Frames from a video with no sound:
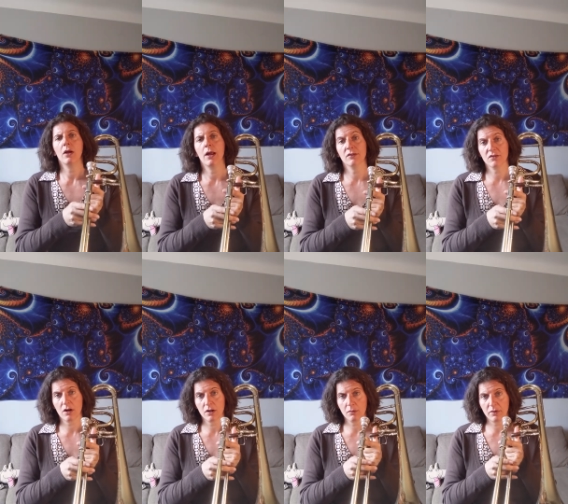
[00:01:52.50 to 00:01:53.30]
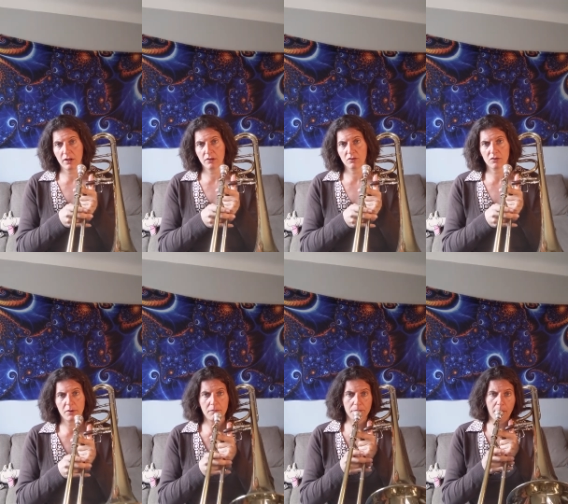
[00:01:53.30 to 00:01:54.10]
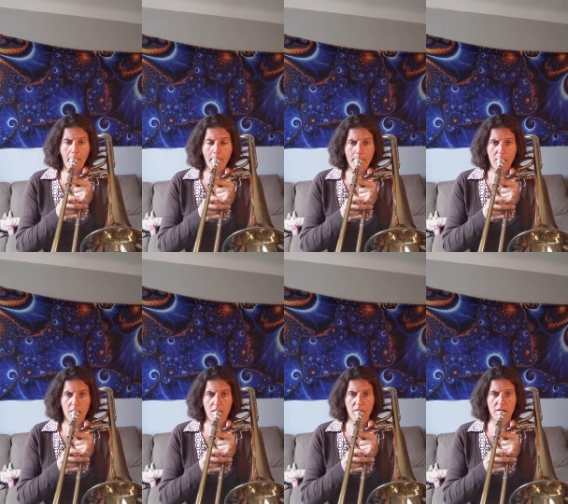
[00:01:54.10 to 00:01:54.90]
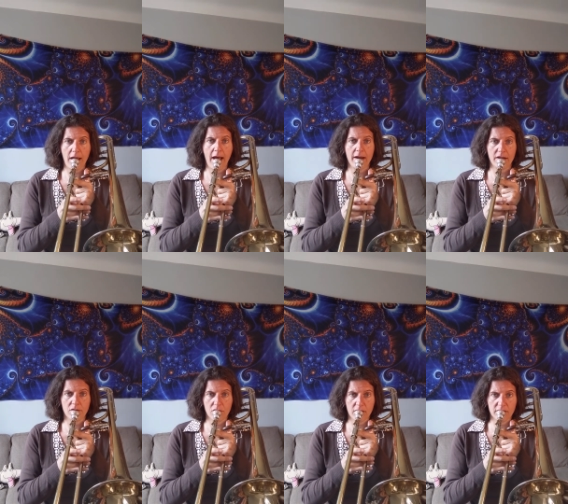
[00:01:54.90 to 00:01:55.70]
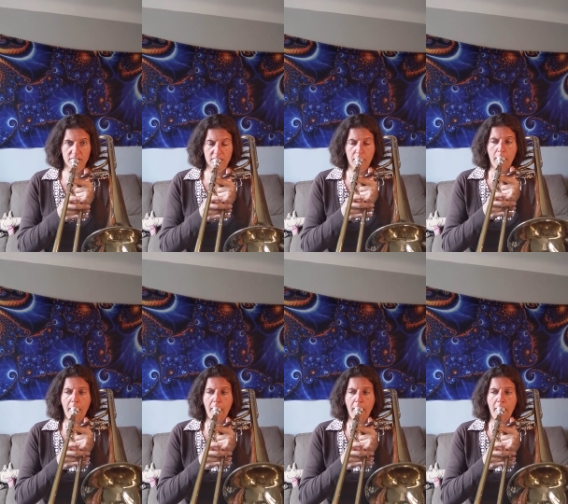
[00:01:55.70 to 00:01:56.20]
And starting with the instrument, and then adding the voice.